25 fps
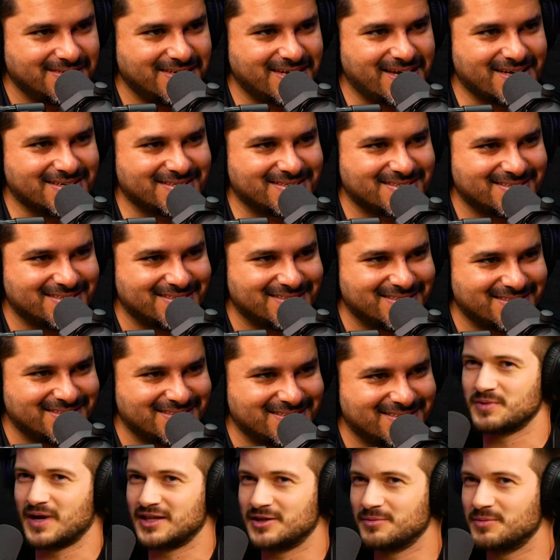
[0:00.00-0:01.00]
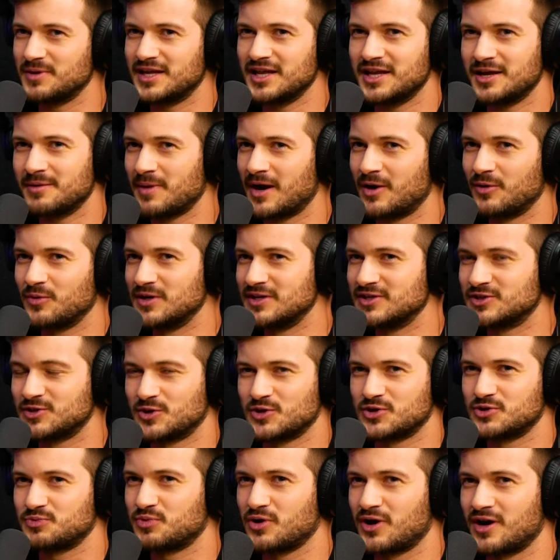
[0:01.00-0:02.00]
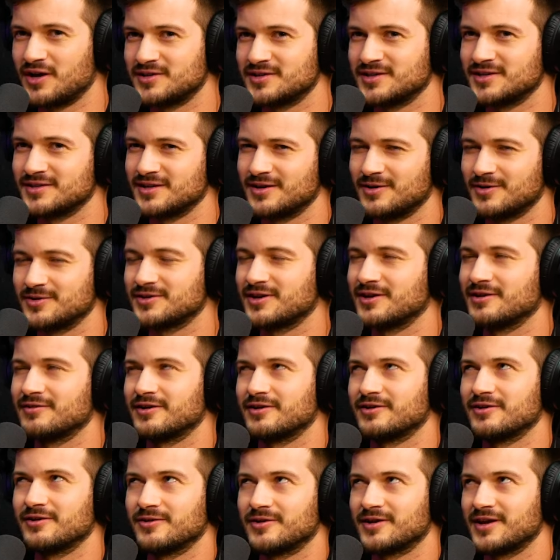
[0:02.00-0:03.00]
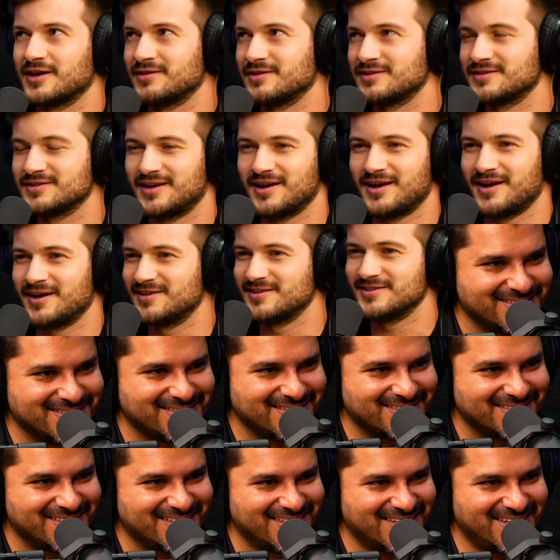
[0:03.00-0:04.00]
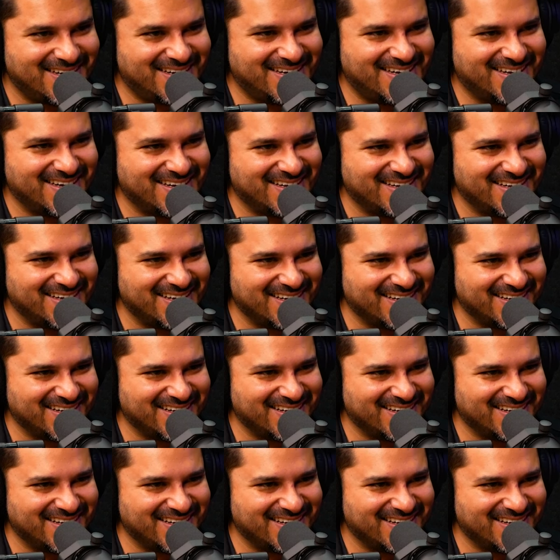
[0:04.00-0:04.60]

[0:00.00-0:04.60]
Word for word: Yeah, and, and that was at the beginning of my research process, and I was kind of like, okay, this guy is like an idealist.